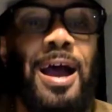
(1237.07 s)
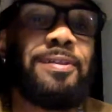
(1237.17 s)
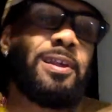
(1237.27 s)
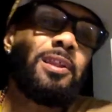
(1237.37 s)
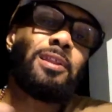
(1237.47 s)
And
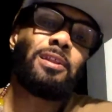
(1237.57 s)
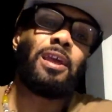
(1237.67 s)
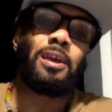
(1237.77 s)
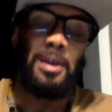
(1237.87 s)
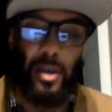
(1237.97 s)
this is the
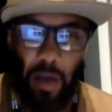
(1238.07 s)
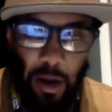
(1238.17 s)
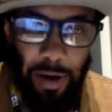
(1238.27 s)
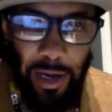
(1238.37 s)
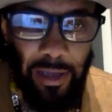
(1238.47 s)
thing.
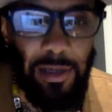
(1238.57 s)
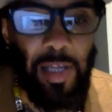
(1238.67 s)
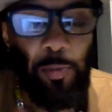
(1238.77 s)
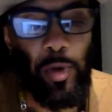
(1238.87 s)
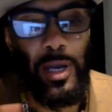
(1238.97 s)
All right,
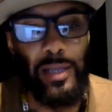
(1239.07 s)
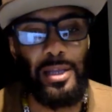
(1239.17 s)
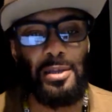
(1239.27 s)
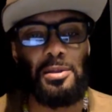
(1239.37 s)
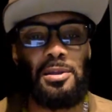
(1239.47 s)
let's put it like
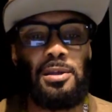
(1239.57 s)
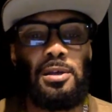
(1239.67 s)
this.